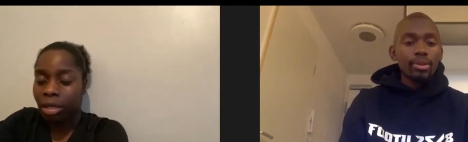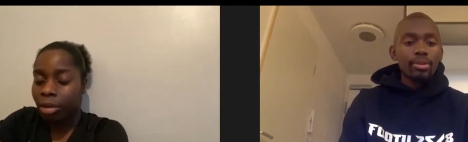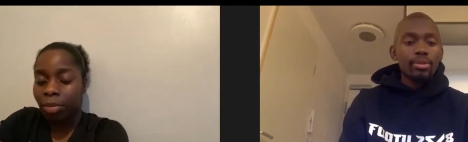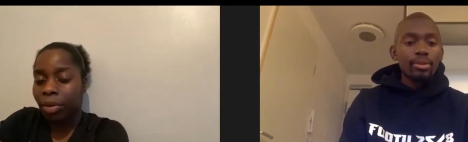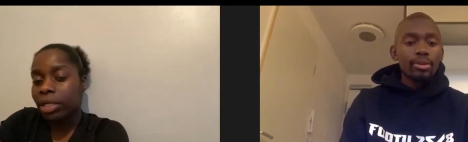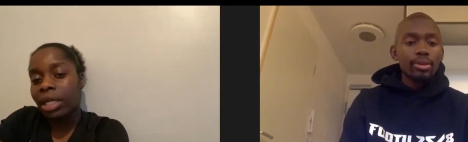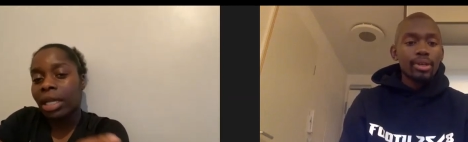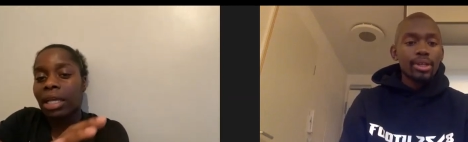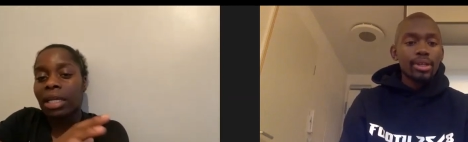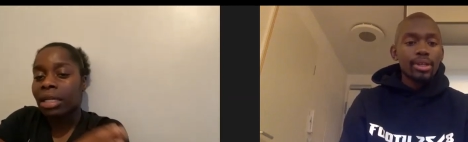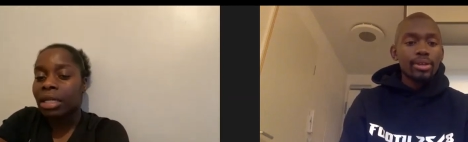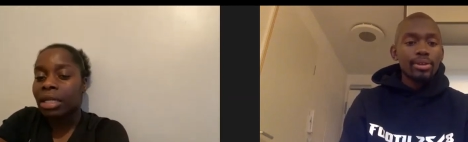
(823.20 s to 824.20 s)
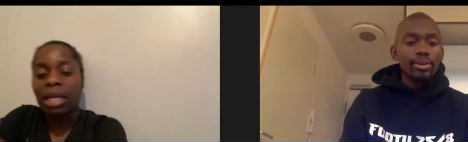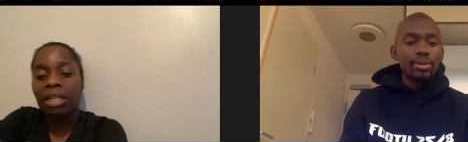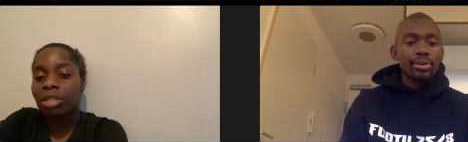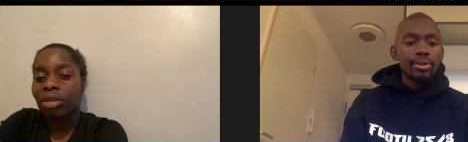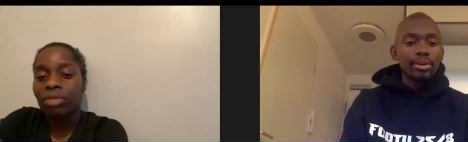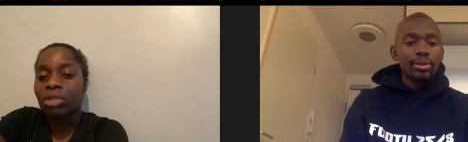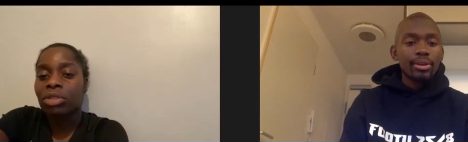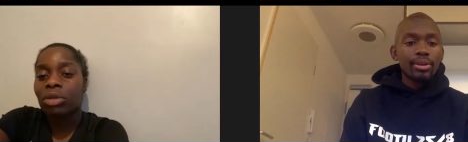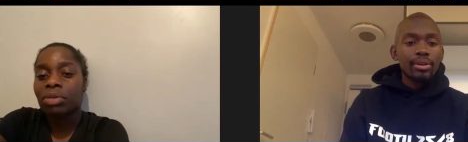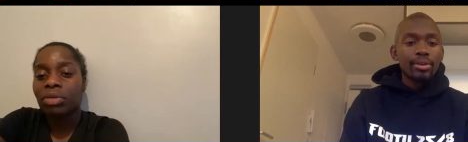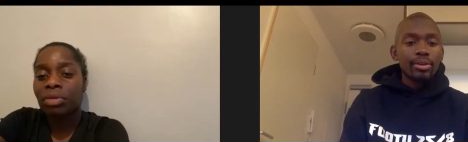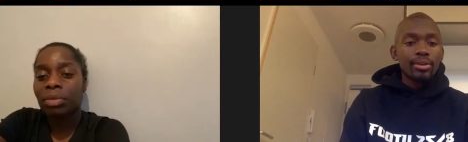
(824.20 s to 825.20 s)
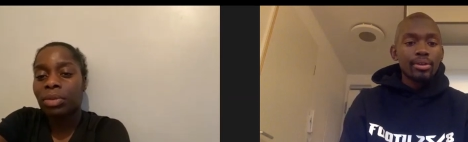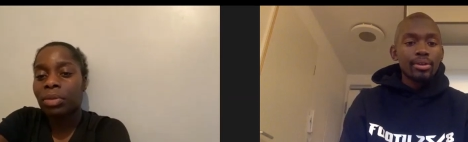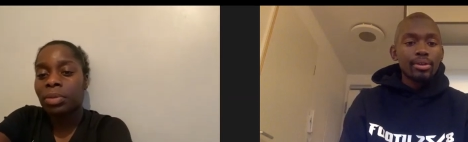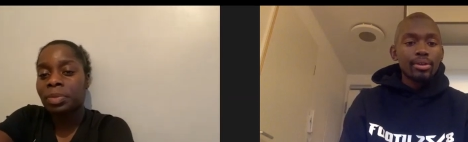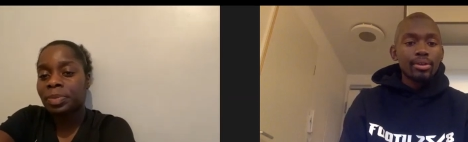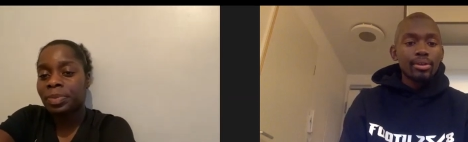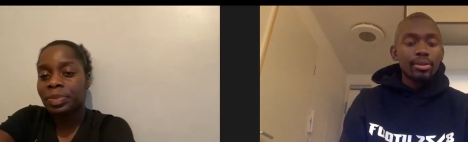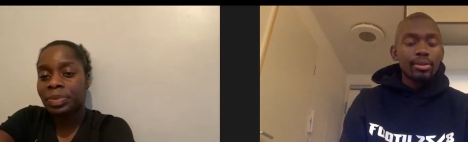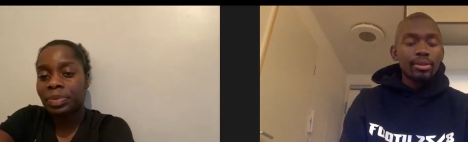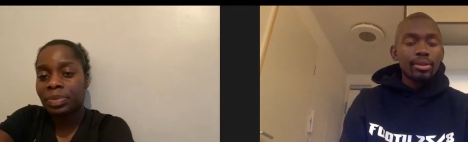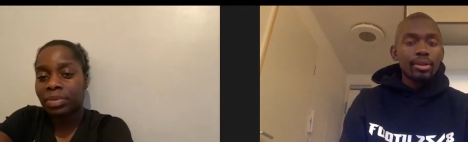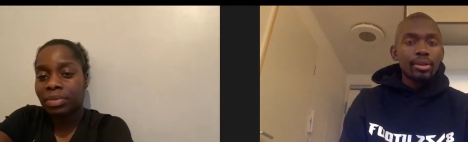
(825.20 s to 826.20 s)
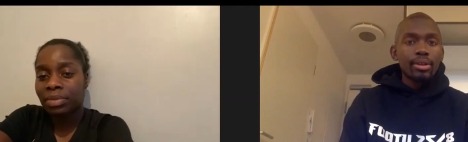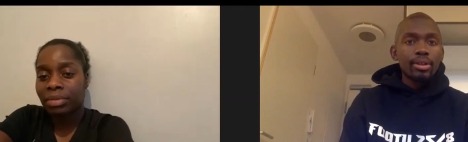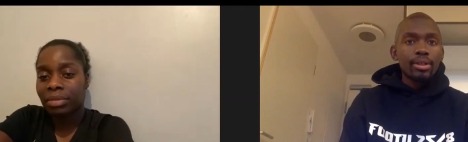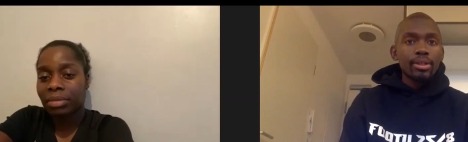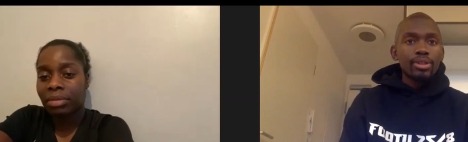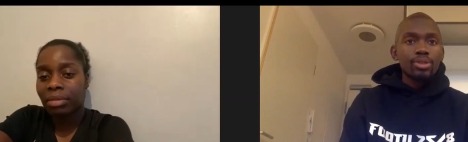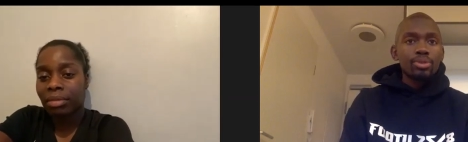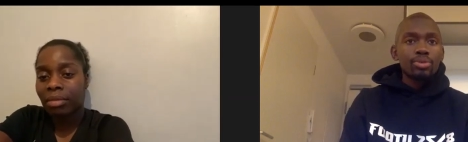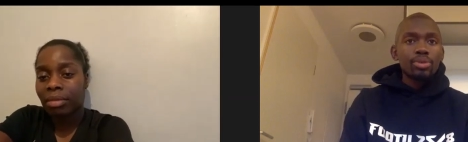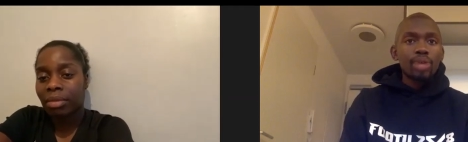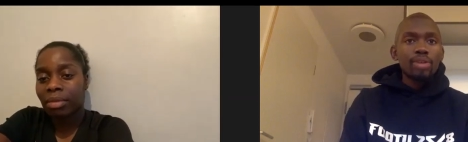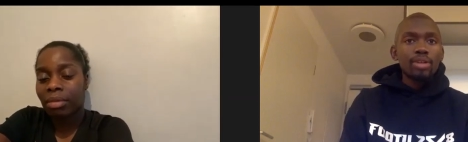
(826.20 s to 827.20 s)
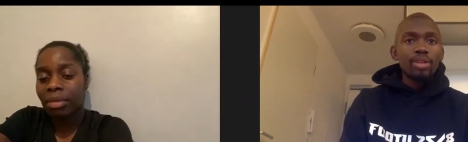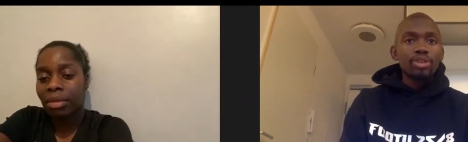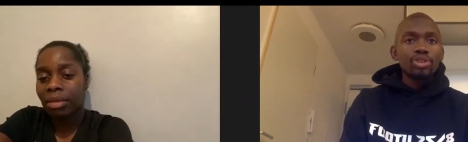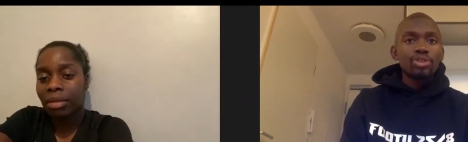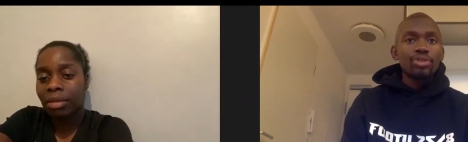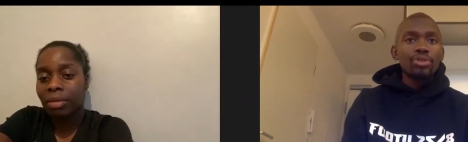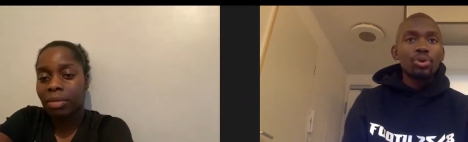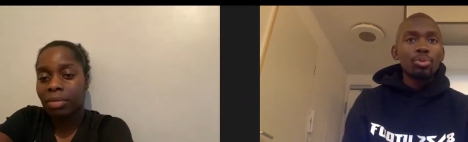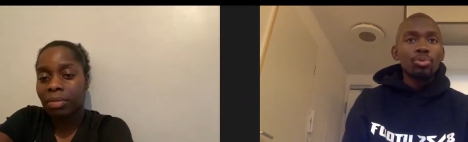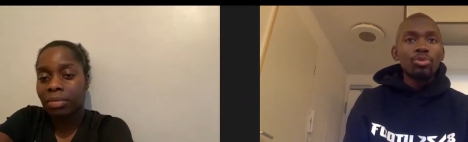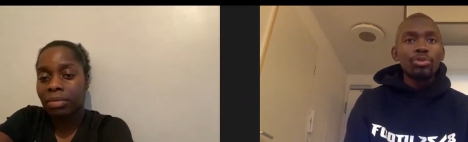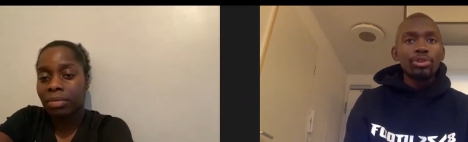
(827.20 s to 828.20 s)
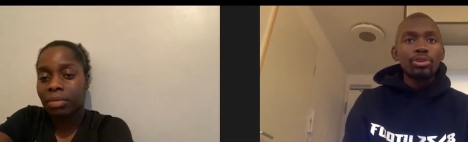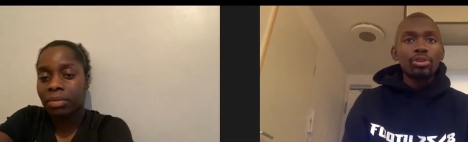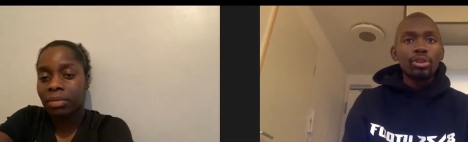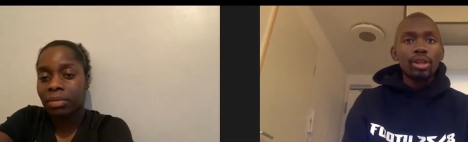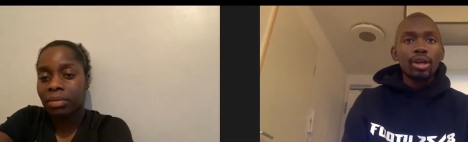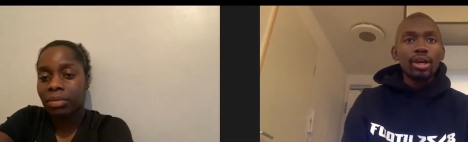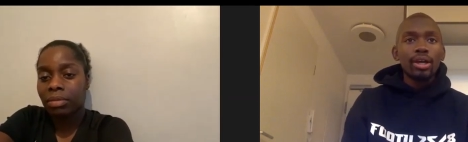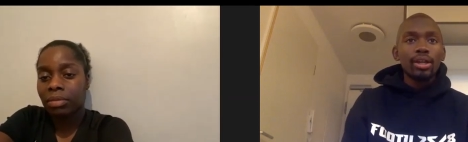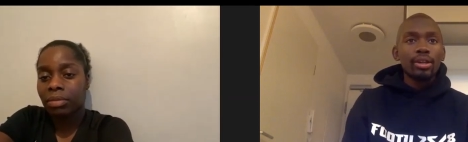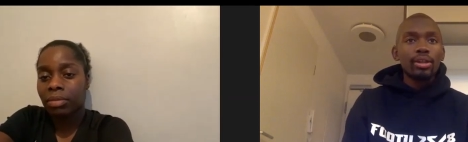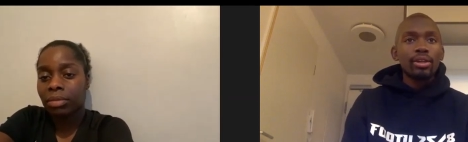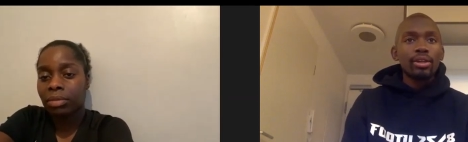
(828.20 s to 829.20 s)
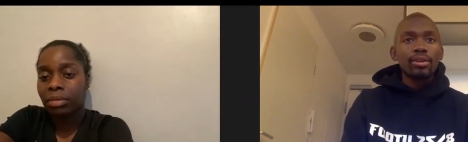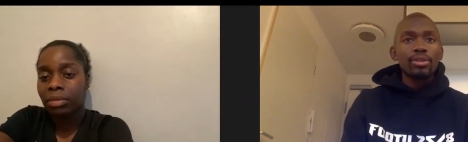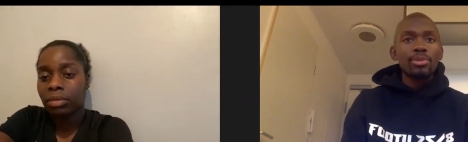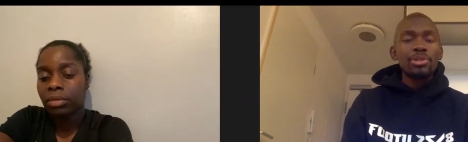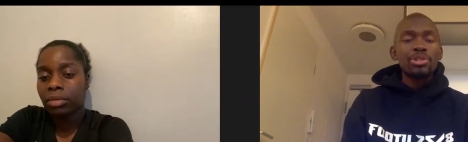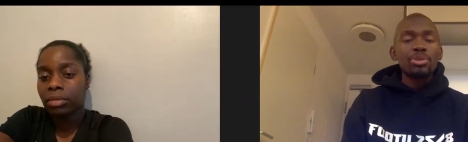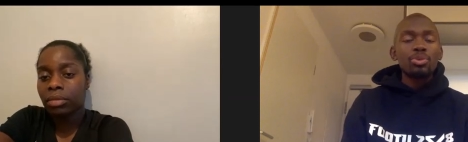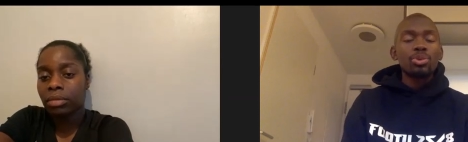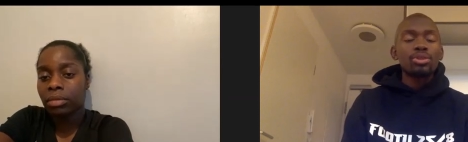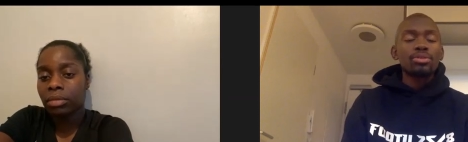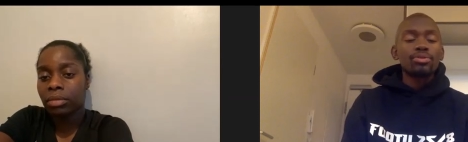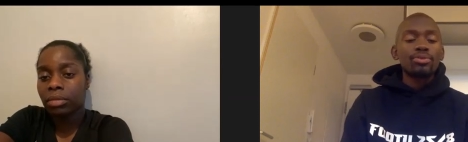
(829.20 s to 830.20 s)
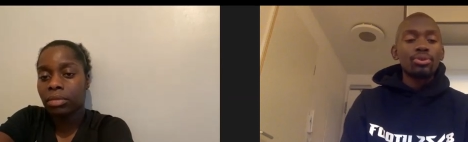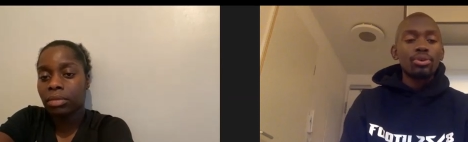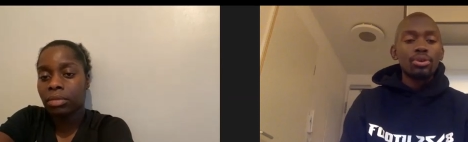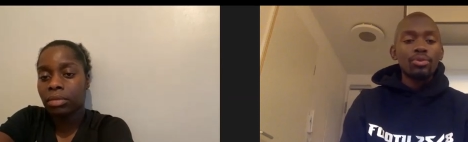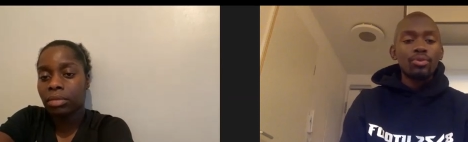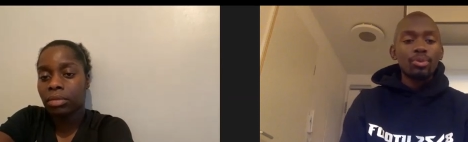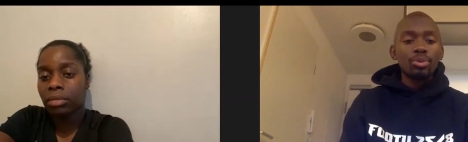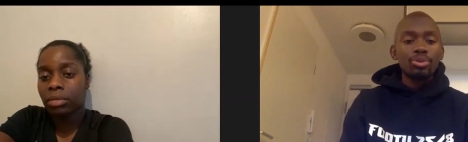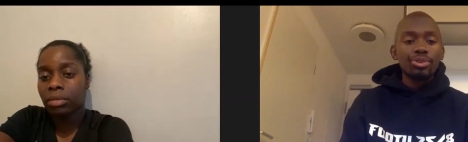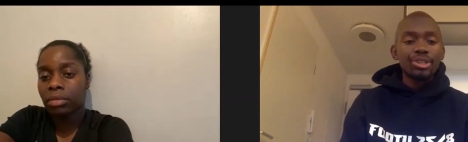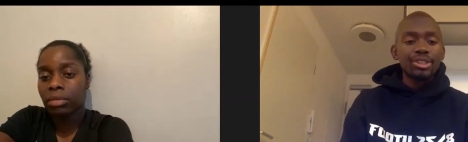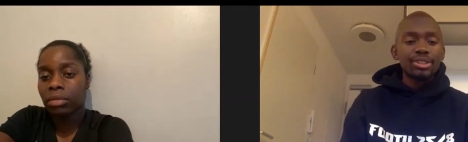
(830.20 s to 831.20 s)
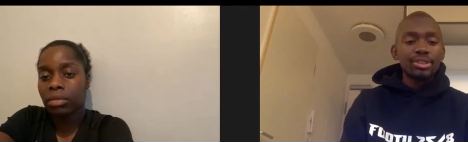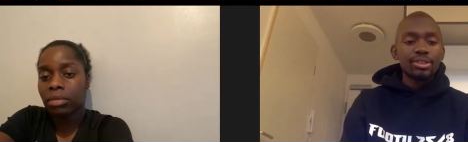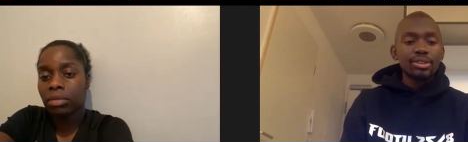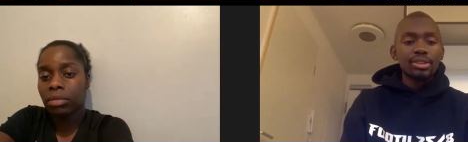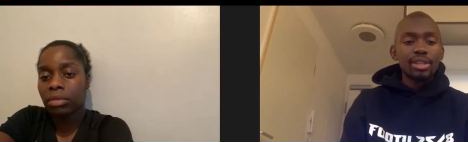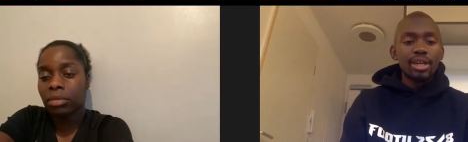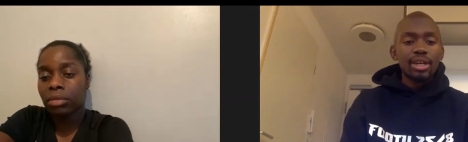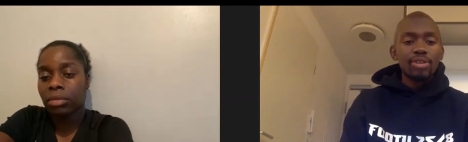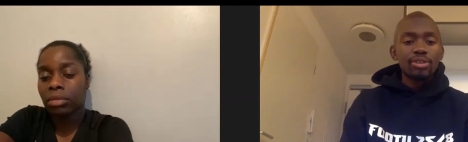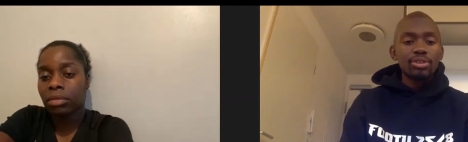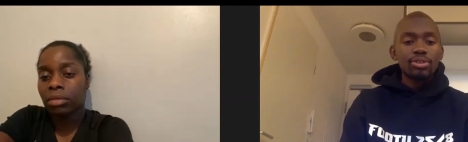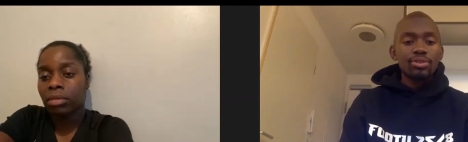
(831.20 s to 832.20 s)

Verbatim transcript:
Speaker 1: But yeah, it had nothing to do with the football.
Speaker 2: Yeah, so how did you feel moving on? Especially if it wasn't for football reasons. Like, how did you